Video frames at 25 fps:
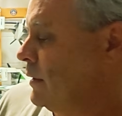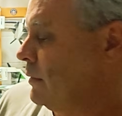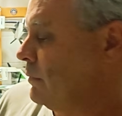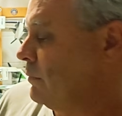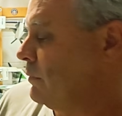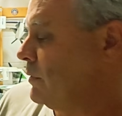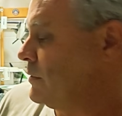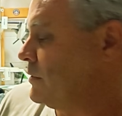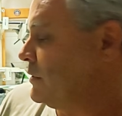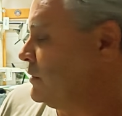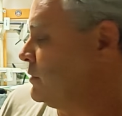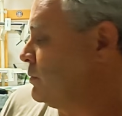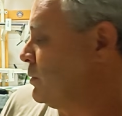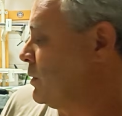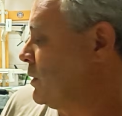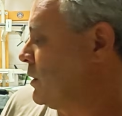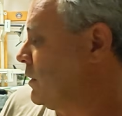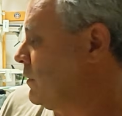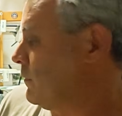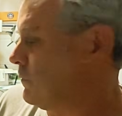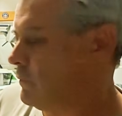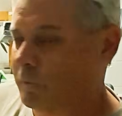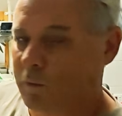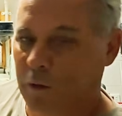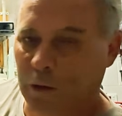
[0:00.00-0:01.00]
which is what
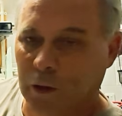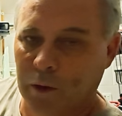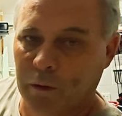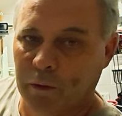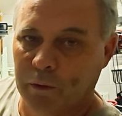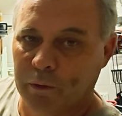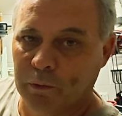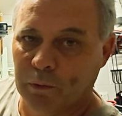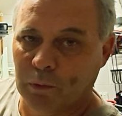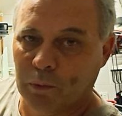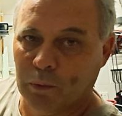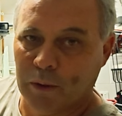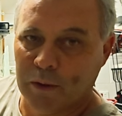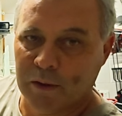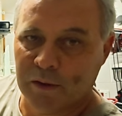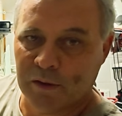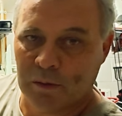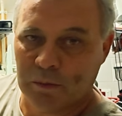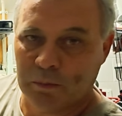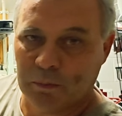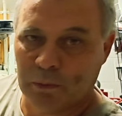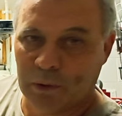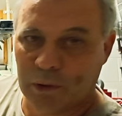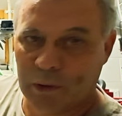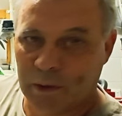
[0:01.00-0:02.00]
I've flown always
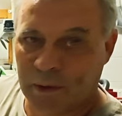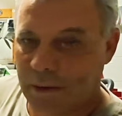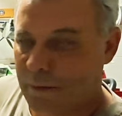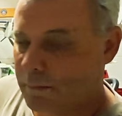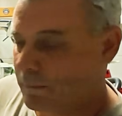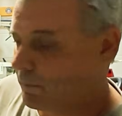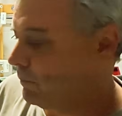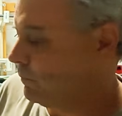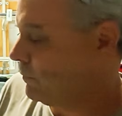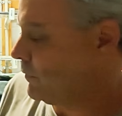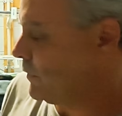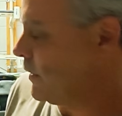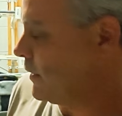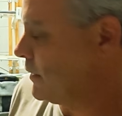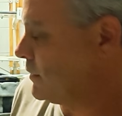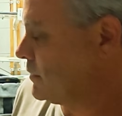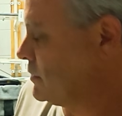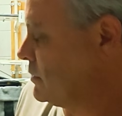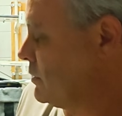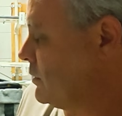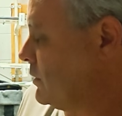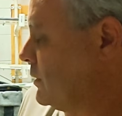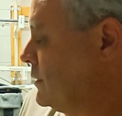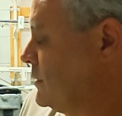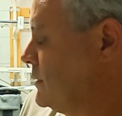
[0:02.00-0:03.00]
on my
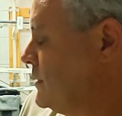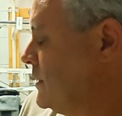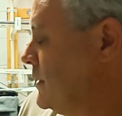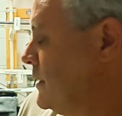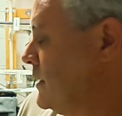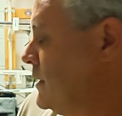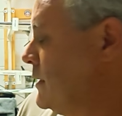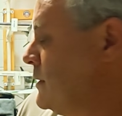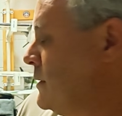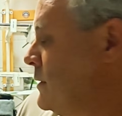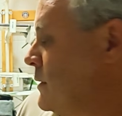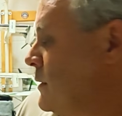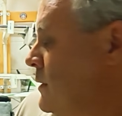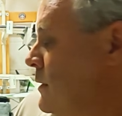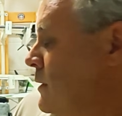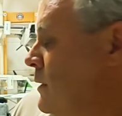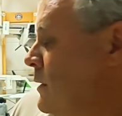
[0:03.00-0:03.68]
X9D,